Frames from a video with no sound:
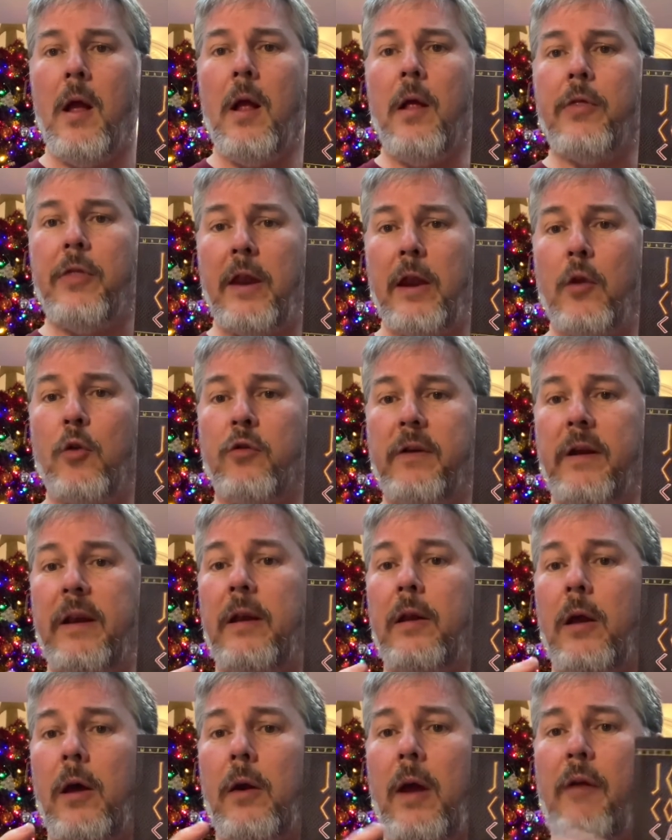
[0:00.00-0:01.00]
then you already
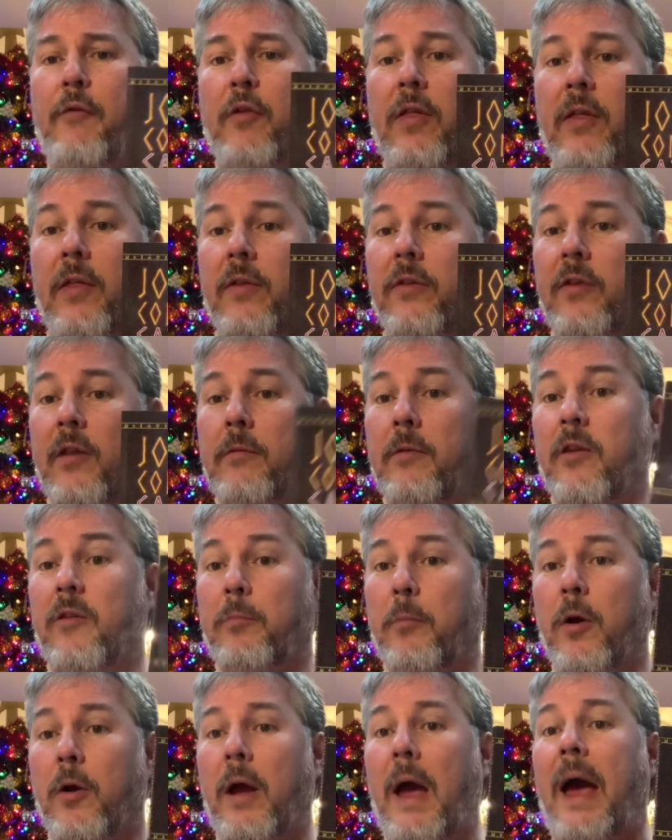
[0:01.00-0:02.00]
know everything that's in this
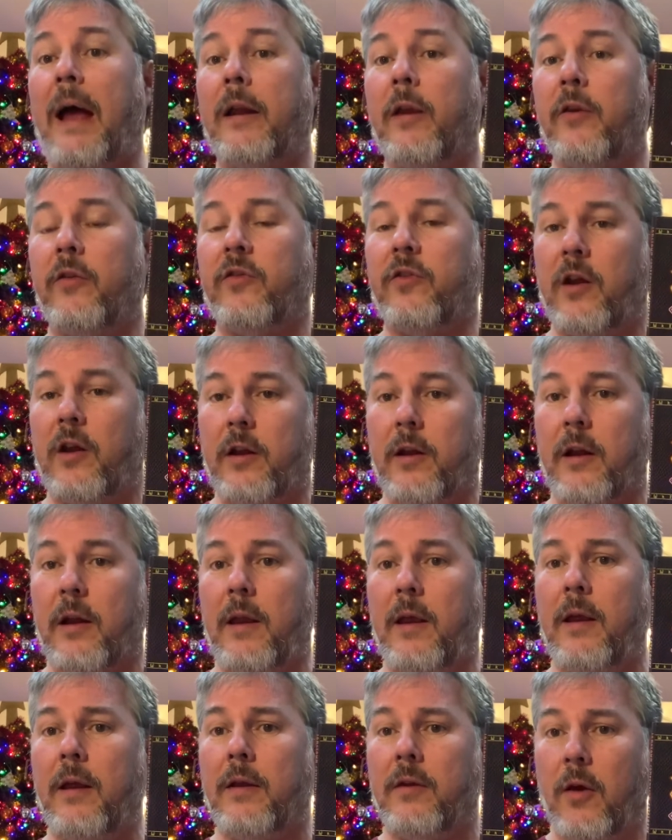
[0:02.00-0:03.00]
book, and you
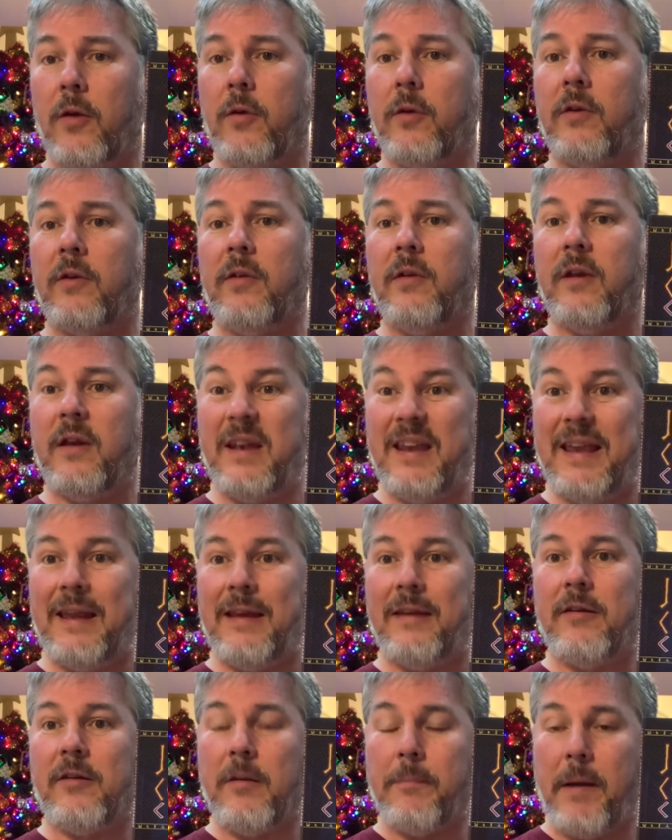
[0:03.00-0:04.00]
certainly don't
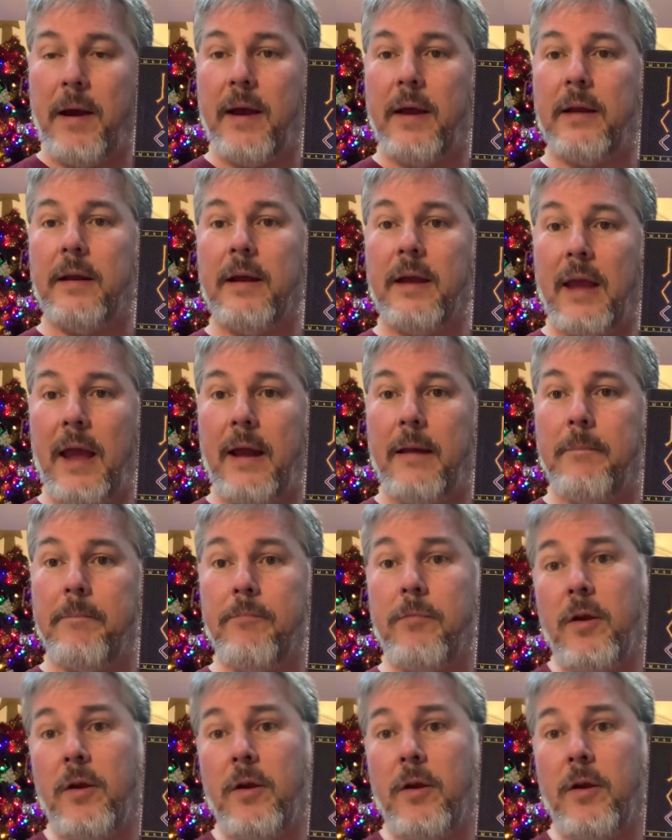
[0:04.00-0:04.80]
need to buy it again.